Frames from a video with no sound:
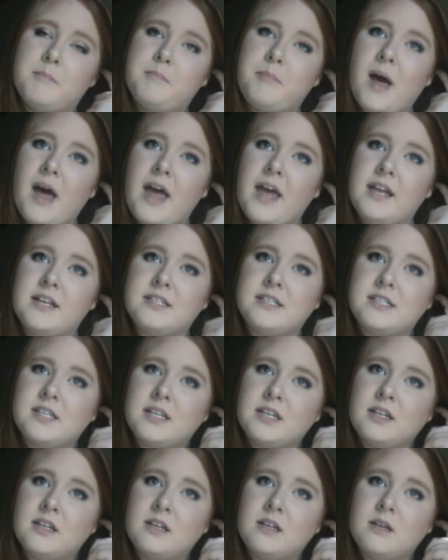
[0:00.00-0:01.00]

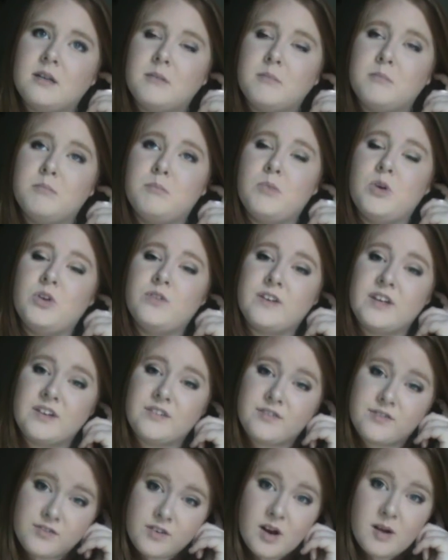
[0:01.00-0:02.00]
But moving
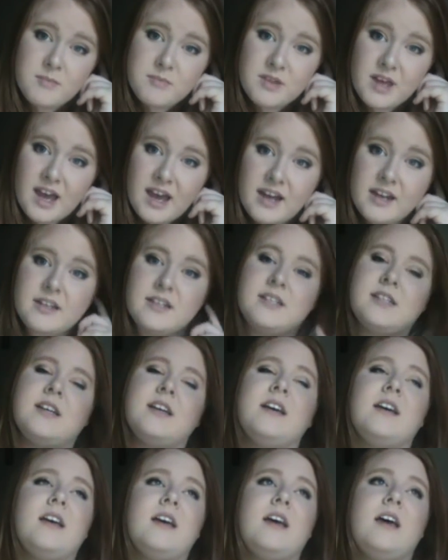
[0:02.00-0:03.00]
from that,
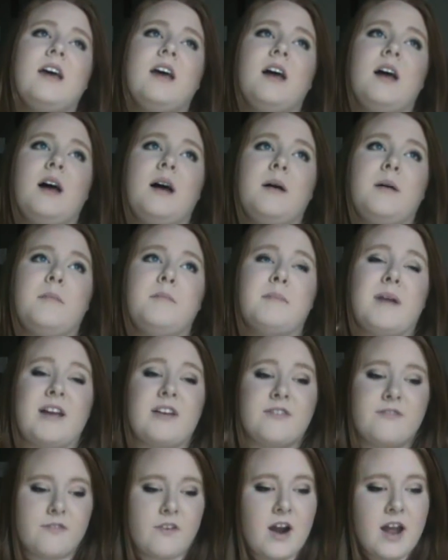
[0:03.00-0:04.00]
my
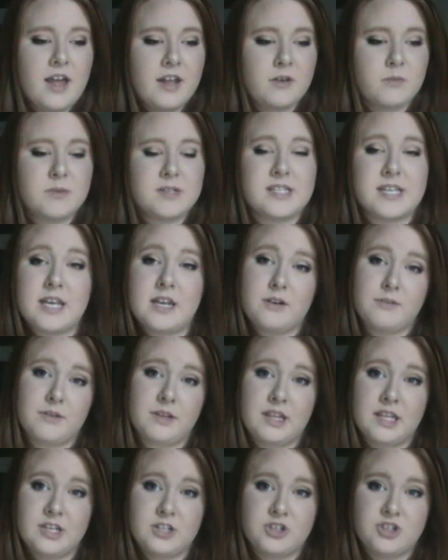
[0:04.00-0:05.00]
friend was in a
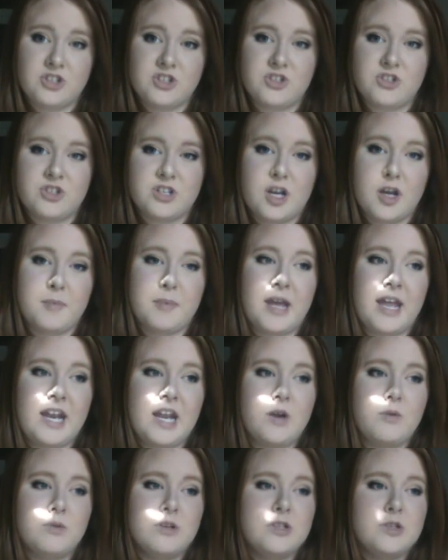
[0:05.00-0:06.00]
relationship, and
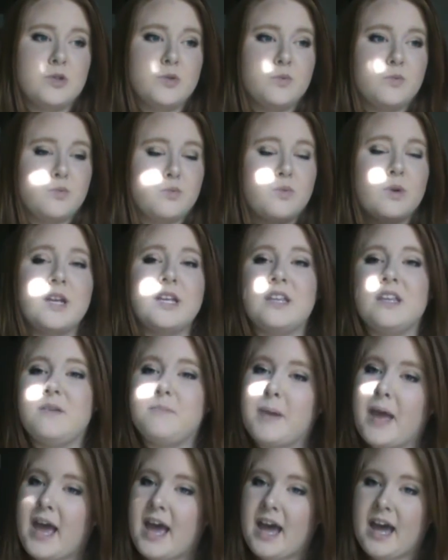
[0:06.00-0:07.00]
it was really
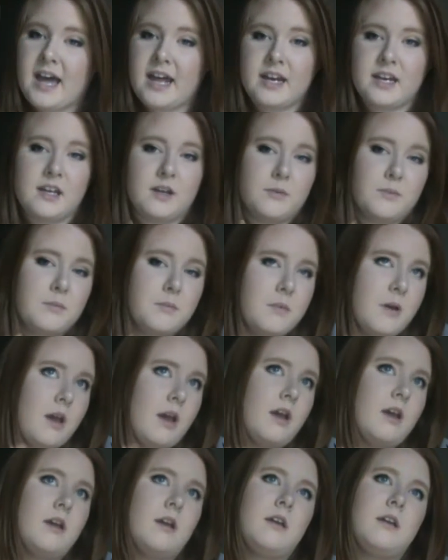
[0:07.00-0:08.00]
bad.
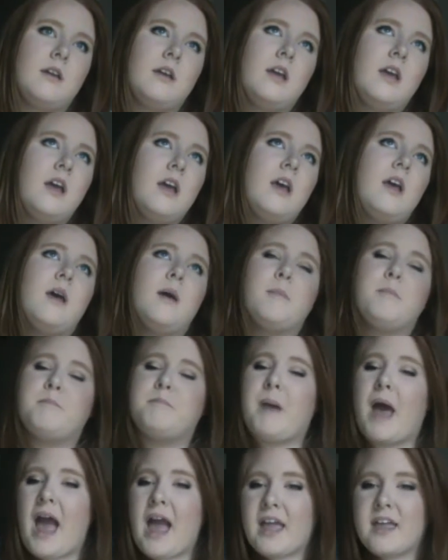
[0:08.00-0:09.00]

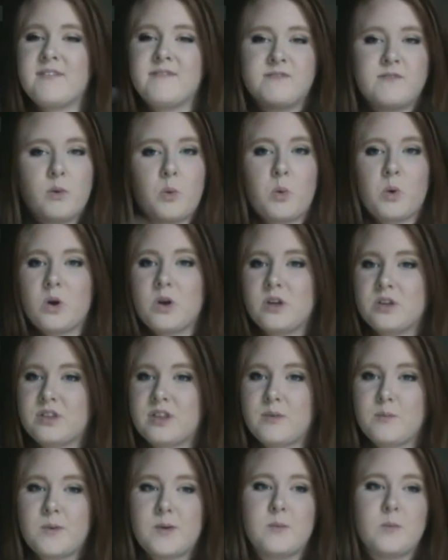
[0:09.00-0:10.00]
Back and
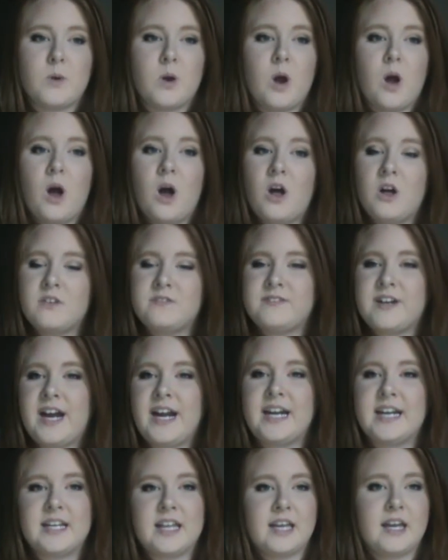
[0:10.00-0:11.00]
forth. We were all
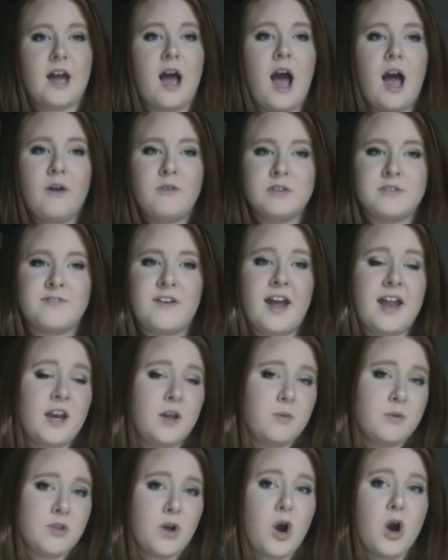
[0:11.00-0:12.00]
fighting. Like, I was
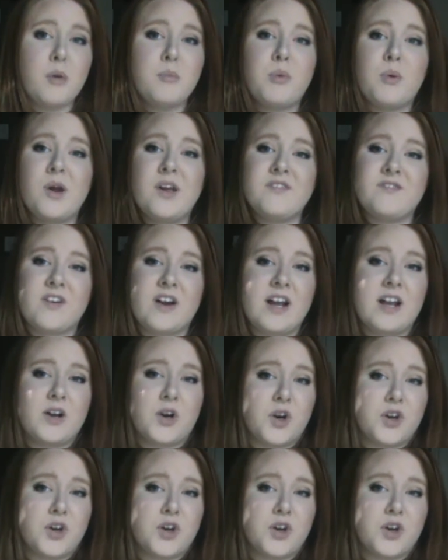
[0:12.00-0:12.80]
fighting with her boyfriend.